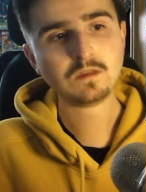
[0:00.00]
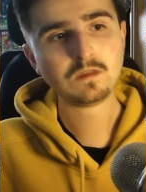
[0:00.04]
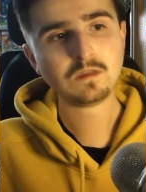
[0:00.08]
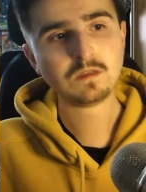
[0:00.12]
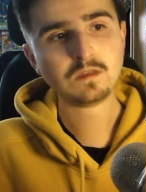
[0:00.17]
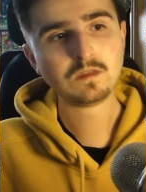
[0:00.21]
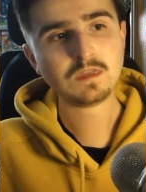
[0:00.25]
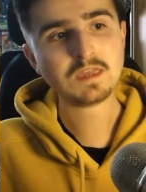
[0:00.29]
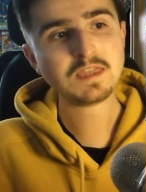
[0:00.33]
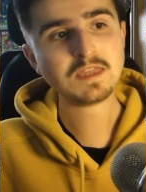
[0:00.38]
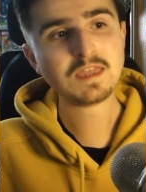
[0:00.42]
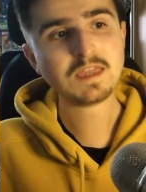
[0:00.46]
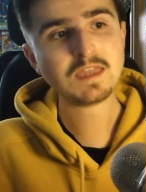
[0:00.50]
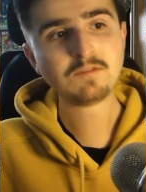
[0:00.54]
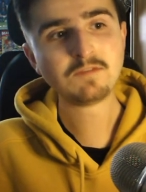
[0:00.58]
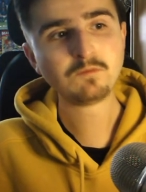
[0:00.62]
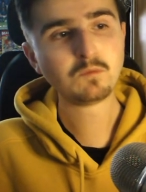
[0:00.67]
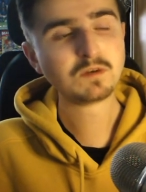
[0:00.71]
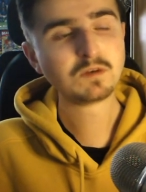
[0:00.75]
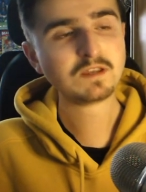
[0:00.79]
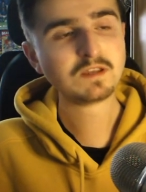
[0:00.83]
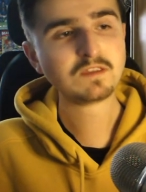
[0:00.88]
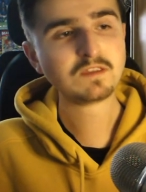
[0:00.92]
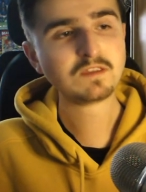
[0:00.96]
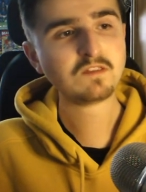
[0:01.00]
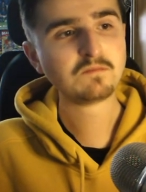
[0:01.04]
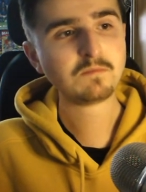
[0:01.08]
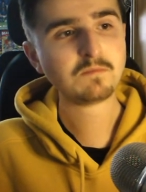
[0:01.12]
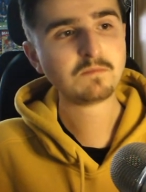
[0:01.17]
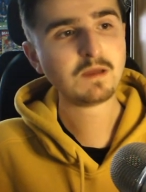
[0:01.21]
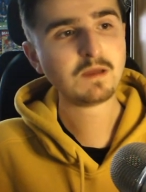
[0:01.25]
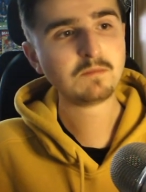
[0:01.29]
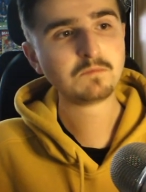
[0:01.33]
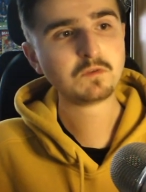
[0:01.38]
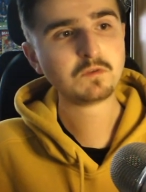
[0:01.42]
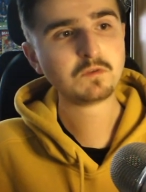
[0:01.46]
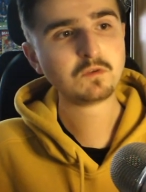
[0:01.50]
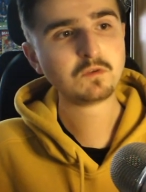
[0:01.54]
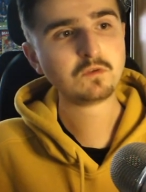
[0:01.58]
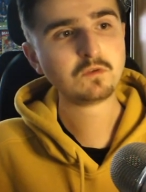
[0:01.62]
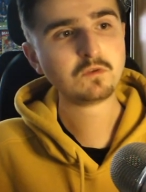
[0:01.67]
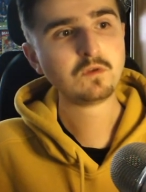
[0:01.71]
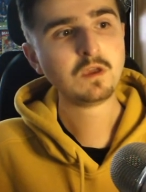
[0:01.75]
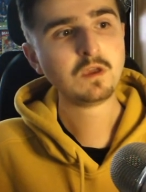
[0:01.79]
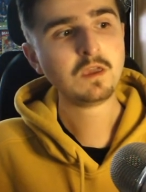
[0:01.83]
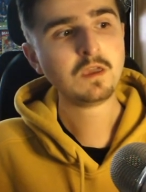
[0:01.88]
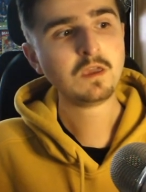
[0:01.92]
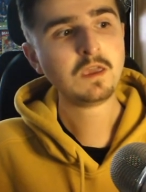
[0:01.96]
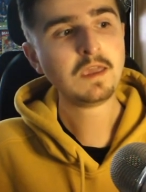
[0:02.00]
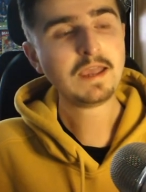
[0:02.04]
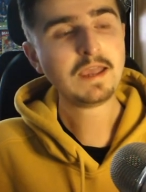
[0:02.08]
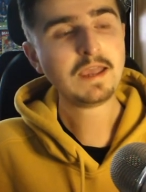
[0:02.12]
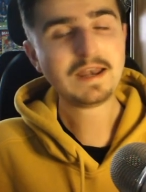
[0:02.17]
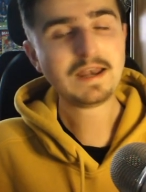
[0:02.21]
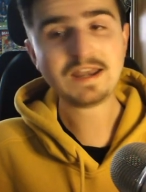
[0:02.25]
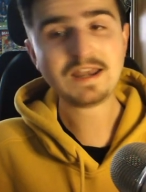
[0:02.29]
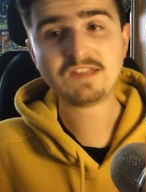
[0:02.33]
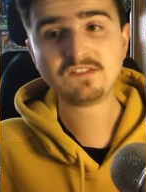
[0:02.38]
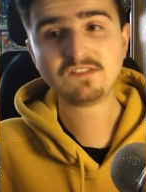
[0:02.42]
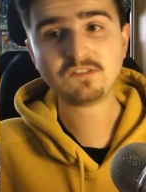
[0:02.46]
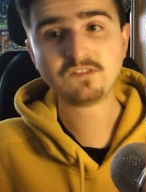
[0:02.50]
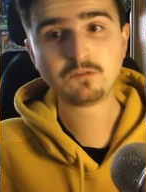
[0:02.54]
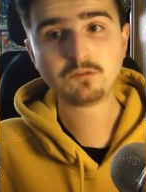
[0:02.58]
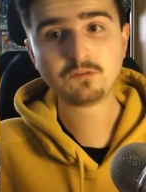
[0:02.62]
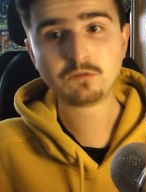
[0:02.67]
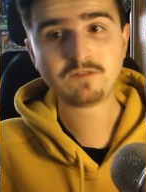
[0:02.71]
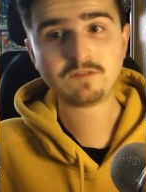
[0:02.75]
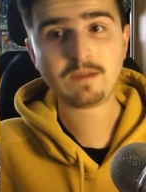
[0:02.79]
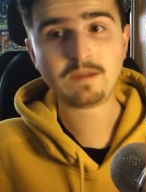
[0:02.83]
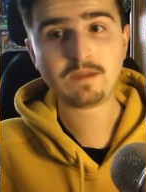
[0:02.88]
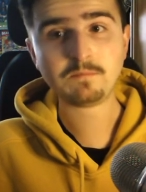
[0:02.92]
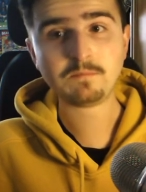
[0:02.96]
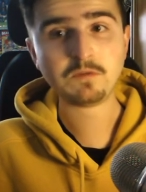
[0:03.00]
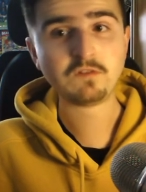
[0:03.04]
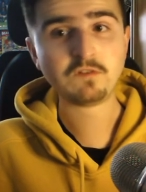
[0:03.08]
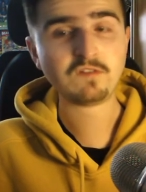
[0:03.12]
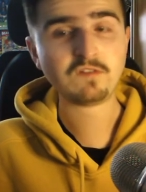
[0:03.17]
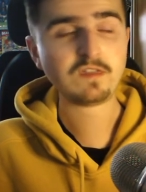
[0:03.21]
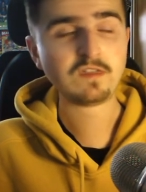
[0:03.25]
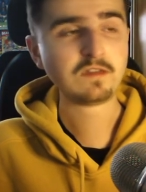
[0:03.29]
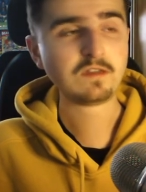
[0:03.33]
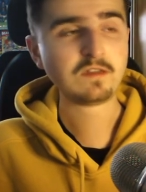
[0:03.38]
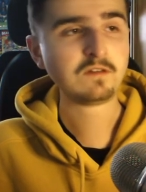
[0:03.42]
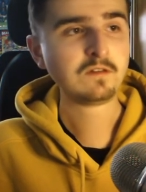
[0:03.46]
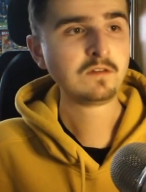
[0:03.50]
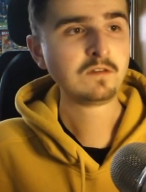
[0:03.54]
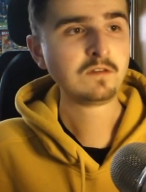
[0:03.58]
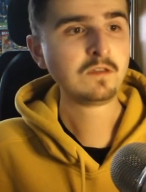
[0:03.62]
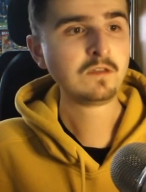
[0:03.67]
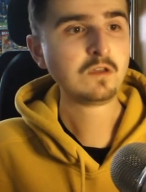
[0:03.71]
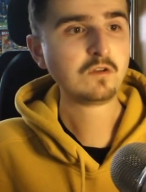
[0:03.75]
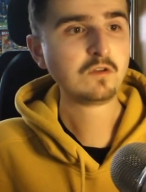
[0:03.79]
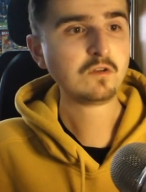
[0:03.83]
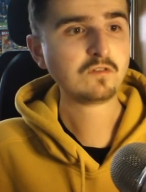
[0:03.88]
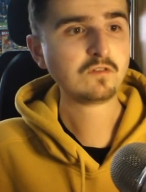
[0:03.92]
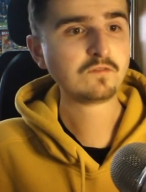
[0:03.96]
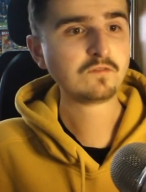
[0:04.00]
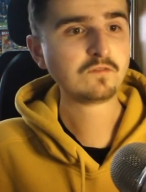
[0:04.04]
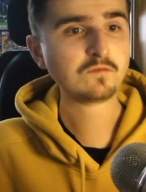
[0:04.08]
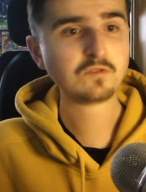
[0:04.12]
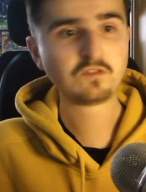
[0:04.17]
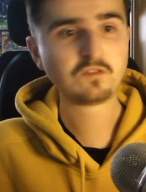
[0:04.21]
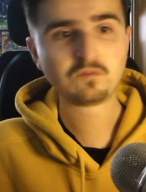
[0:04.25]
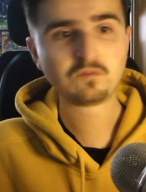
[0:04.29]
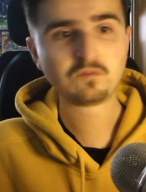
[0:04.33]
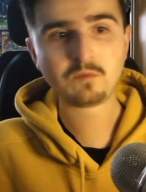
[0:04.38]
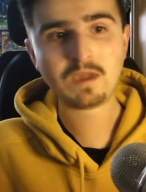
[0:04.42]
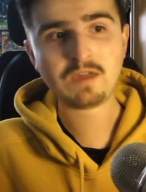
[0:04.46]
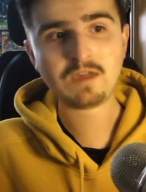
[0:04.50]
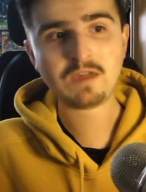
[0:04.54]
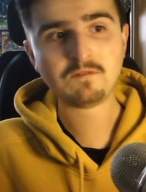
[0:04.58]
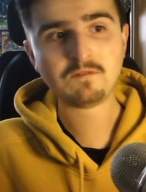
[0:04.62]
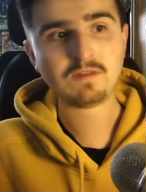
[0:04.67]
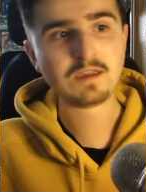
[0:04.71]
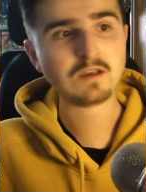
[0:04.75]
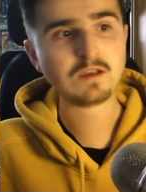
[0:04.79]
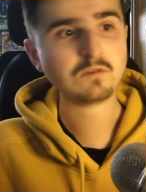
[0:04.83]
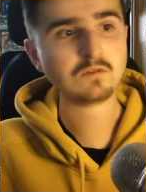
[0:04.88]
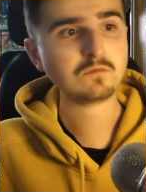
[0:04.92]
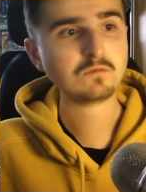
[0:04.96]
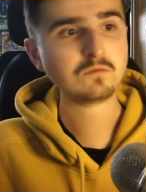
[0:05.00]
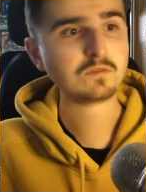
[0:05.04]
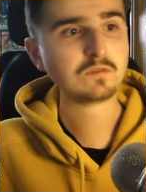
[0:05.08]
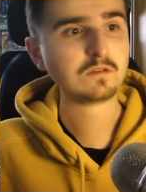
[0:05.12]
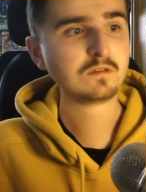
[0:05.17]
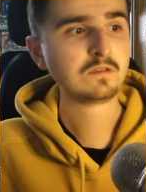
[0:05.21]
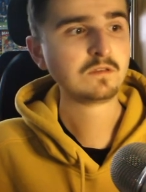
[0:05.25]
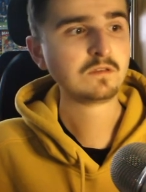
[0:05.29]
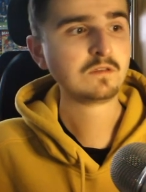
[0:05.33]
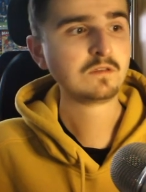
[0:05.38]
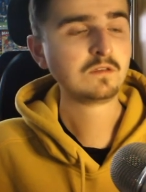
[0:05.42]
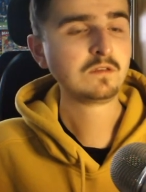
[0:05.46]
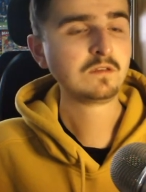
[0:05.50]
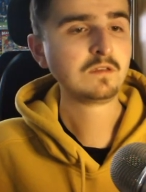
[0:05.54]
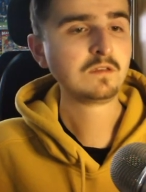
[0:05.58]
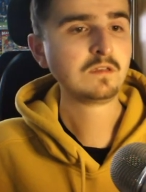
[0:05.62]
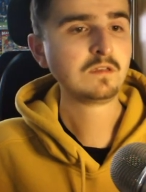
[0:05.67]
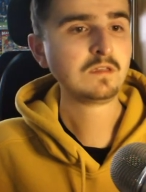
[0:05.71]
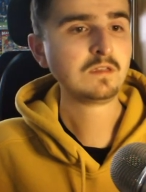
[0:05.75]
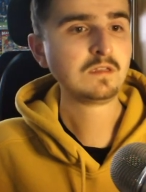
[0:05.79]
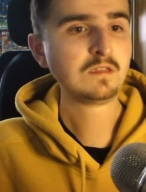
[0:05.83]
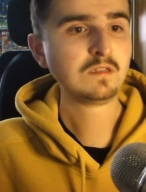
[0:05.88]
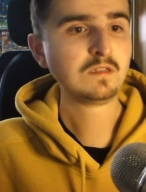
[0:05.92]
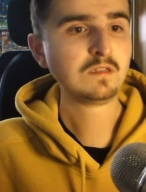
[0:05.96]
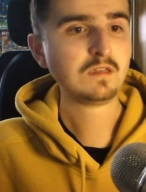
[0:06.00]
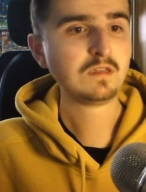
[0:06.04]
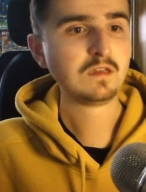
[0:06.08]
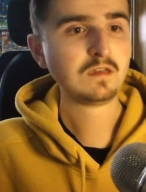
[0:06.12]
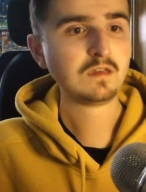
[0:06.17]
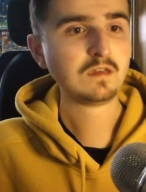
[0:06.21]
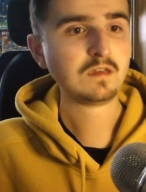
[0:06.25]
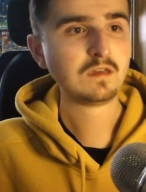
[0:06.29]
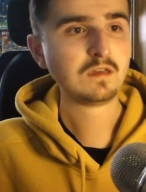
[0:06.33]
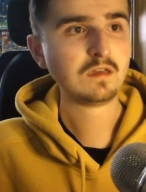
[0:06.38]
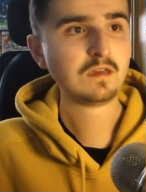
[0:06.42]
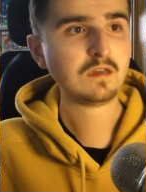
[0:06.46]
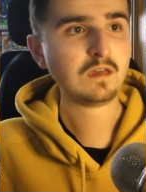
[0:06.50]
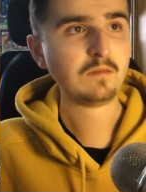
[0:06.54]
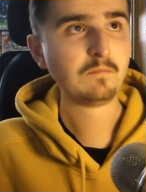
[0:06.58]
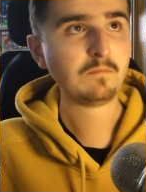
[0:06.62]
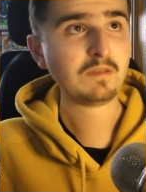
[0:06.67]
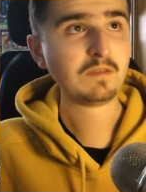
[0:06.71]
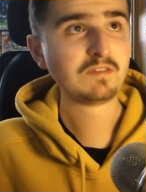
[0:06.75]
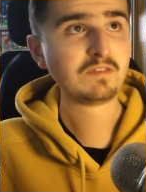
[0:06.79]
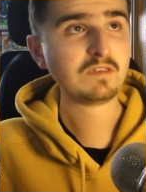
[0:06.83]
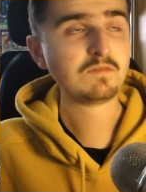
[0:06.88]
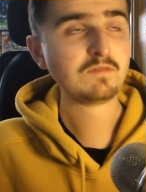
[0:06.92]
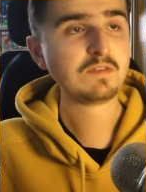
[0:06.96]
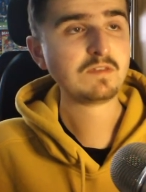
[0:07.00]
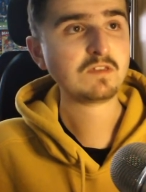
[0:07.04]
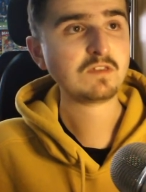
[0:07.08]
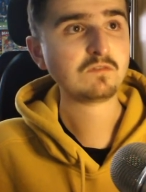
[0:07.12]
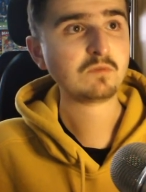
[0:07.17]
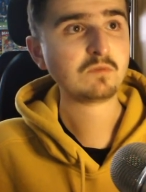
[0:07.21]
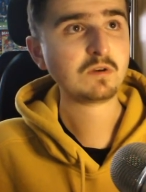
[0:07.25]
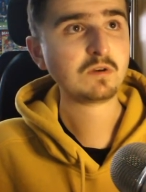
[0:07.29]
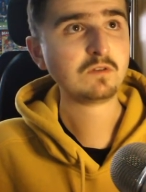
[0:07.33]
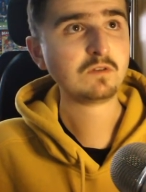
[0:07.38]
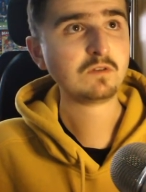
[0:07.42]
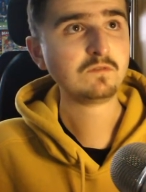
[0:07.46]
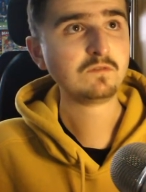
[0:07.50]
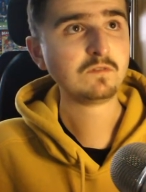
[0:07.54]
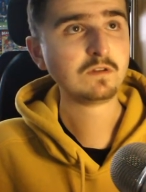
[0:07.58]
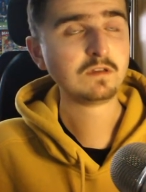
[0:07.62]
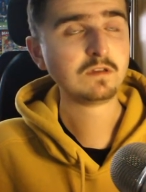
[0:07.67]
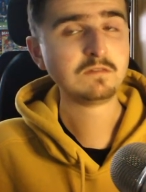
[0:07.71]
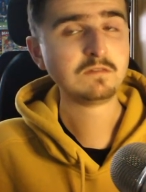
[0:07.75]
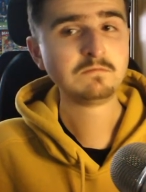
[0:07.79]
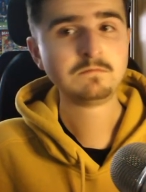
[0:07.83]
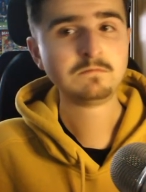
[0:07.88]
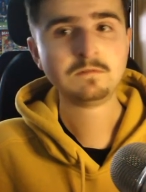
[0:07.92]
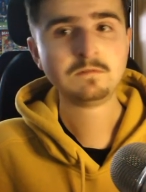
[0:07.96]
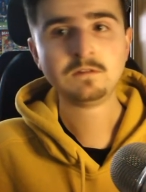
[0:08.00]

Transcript: never wanted his mum to listen to his rap music because of all the swearing and all the my TV just went off, okay.